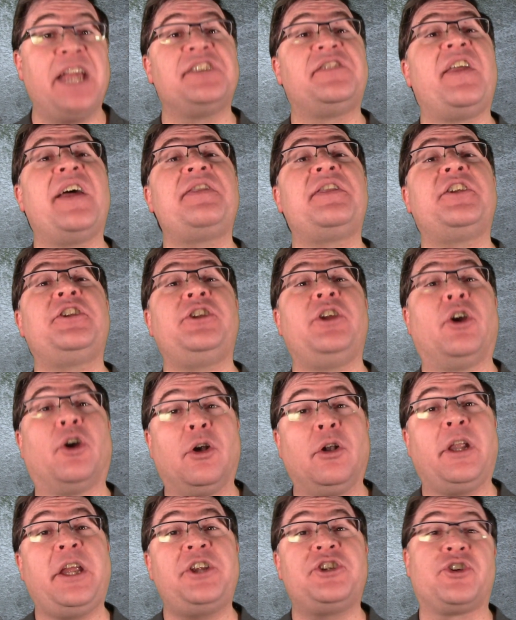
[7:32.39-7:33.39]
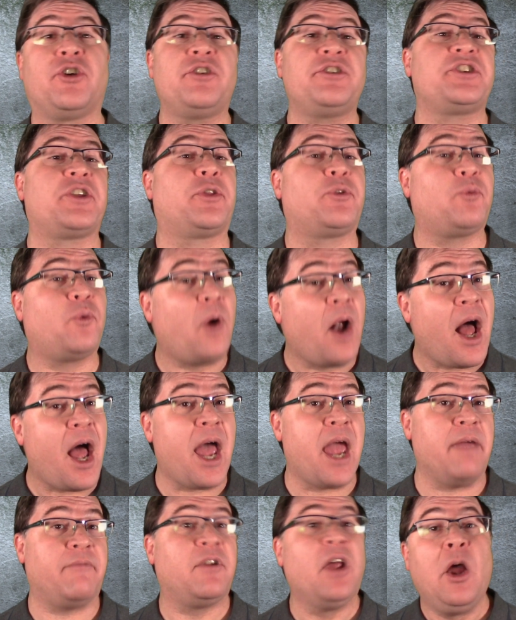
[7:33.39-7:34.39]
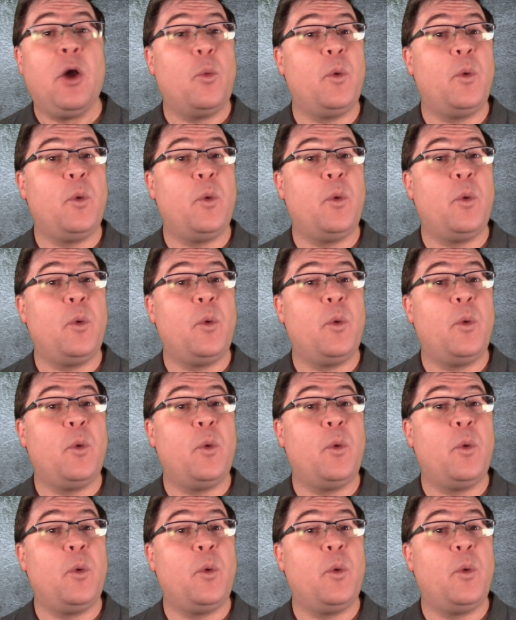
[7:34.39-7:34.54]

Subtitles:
is that the early church thrived